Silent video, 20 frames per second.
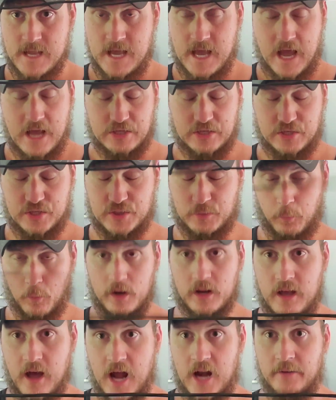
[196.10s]
I swear
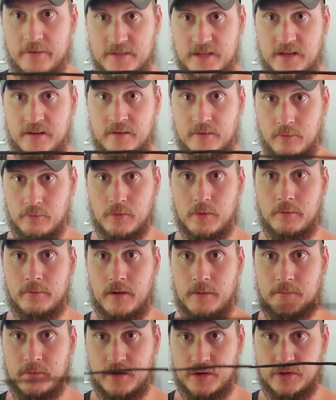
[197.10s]
to God, it's hidden in the roof.
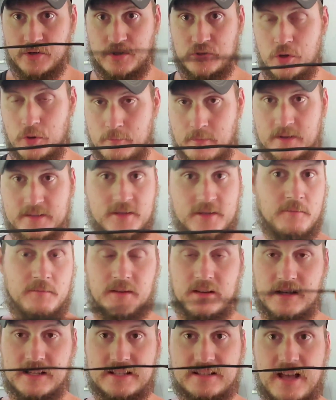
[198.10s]
I'm going to shoot myself,
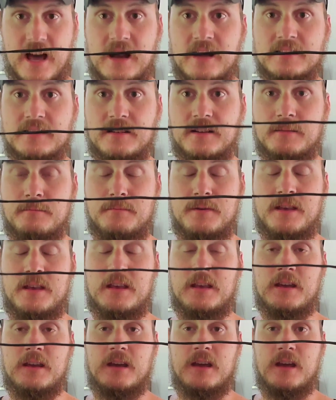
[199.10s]
because that is going to
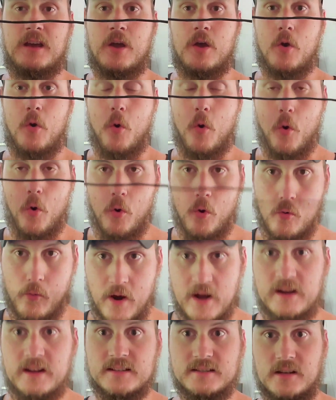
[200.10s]
be
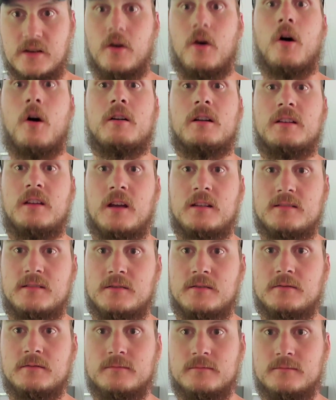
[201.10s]
horrendously hard to get
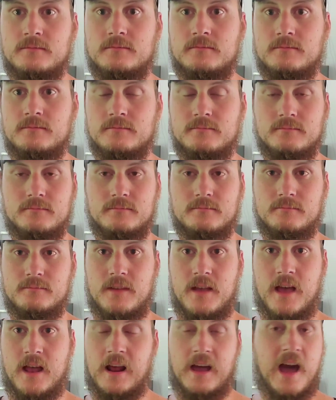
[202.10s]
to.
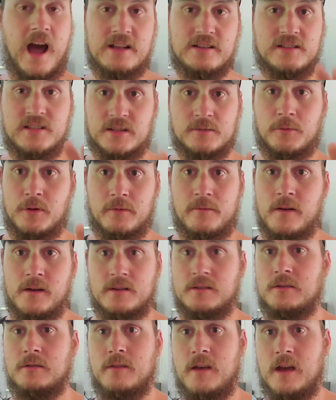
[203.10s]
And a guy just doesn't want to
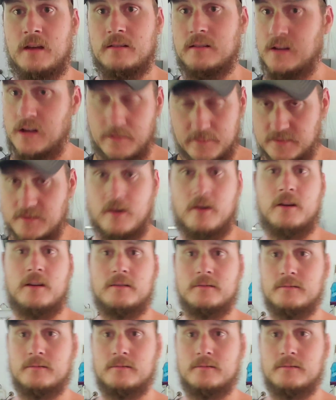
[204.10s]
fucking do that, and I'm sorry.